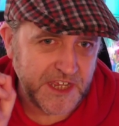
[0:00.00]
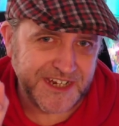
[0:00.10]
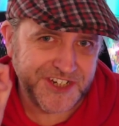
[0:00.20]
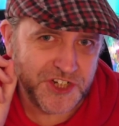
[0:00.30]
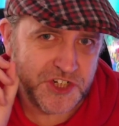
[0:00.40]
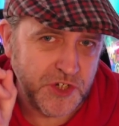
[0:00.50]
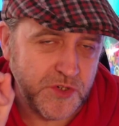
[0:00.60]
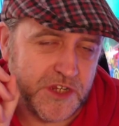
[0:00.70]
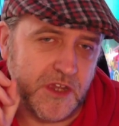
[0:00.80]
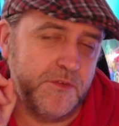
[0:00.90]
that
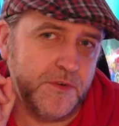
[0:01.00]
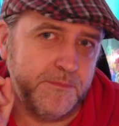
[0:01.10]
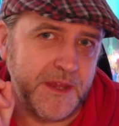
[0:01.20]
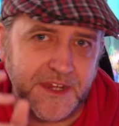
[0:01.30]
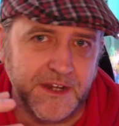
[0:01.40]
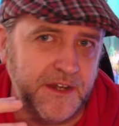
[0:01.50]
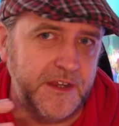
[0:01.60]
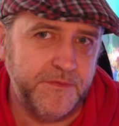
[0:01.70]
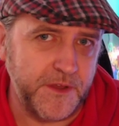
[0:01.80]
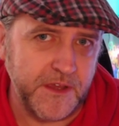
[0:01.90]
studio from making
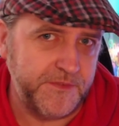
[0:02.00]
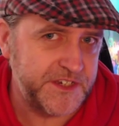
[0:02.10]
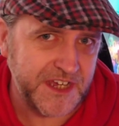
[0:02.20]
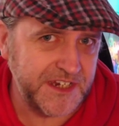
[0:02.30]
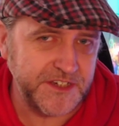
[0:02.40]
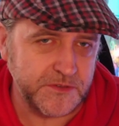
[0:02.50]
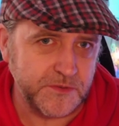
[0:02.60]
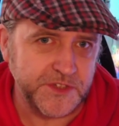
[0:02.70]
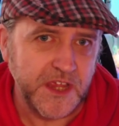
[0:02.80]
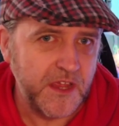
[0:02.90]
any further
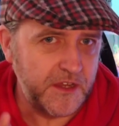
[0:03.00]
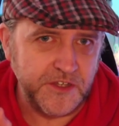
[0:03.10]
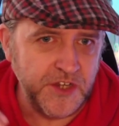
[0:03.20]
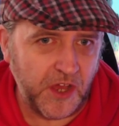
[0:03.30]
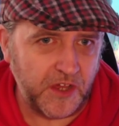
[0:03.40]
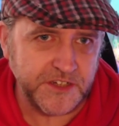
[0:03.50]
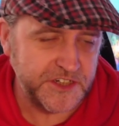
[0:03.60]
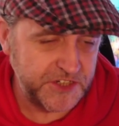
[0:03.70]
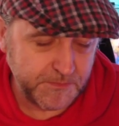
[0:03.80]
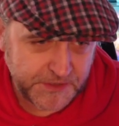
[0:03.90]
titles, not
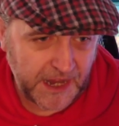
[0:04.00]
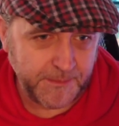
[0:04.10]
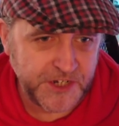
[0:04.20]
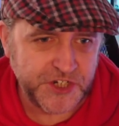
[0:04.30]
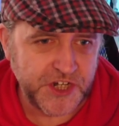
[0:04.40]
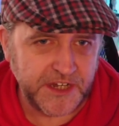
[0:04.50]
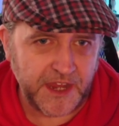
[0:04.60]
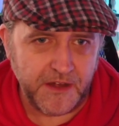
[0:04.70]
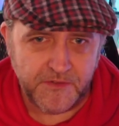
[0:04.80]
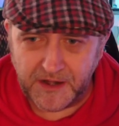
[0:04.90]
damage J
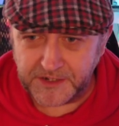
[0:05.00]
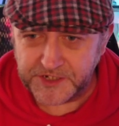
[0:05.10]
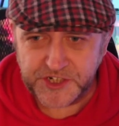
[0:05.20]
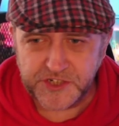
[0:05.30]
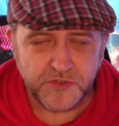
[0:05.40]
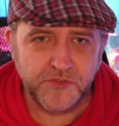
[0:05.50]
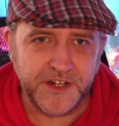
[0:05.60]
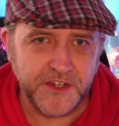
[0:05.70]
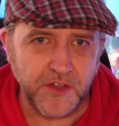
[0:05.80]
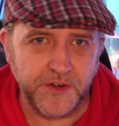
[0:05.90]
K. Rowling. She's
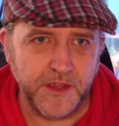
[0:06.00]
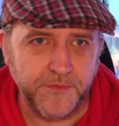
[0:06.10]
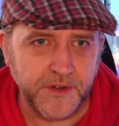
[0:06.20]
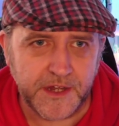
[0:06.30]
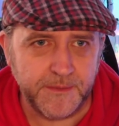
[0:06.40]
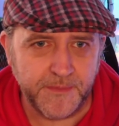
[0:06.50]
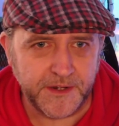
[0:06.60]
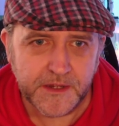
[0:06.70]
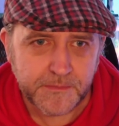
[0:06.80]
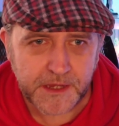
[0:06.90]
already got her freaking
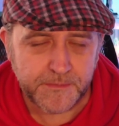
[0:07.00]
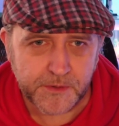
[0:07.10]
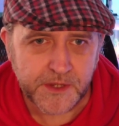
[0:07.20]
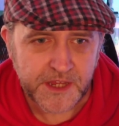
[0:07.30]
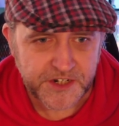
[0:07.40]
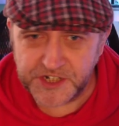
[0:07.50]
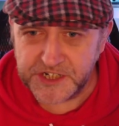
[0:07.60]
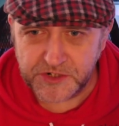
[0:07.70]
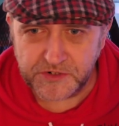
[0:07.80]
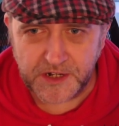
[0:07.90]
money, people.
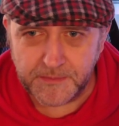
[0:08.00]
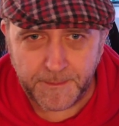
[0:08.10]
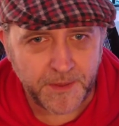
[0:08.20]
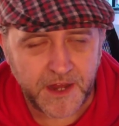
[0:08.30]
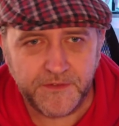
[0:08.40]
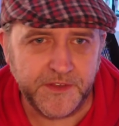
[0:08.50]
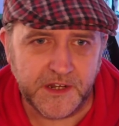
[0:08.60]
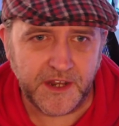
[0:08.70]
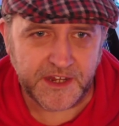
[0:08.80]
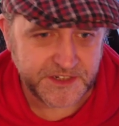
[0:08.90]
She's already been paid for the
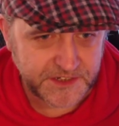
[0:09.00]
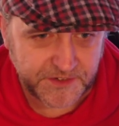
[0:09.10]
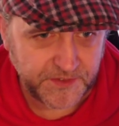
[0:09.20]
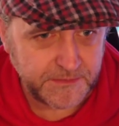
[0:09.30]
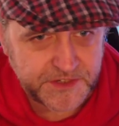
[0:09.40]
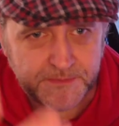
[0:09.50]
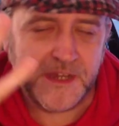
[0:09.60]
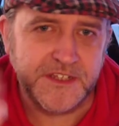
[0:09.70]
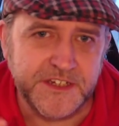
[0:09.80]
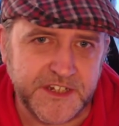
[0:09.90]
license for them to
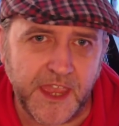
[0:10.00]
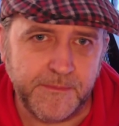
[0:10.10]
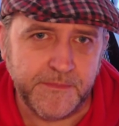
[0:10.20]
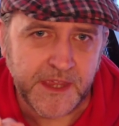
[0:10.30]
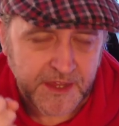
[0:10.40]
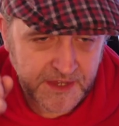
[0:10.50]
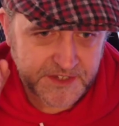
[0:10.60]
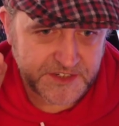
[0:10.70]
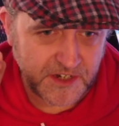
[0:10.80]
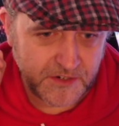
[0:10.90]
make this game.
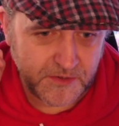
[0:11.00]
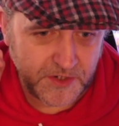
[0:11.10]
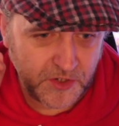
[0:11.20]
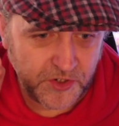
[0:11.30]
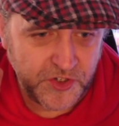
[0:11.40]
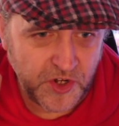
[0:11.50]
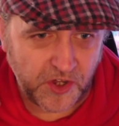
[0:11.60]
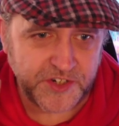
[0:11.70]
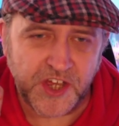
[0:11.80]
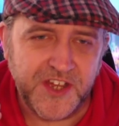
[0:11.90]
So you're
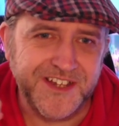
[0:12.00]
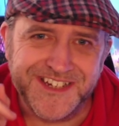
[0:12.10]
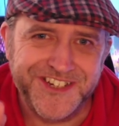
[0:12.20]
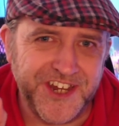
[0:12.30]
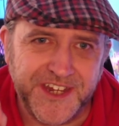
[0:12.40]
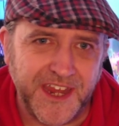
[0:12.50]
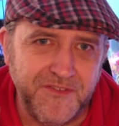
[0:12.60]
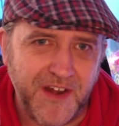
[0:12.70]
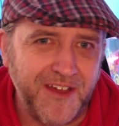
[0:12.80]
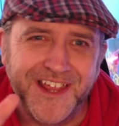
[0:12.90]
not hurting J K.
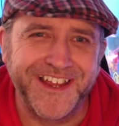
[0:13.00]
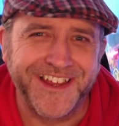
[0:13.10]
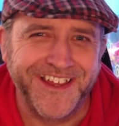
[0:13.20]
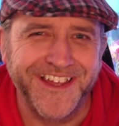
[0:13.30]
Rowling.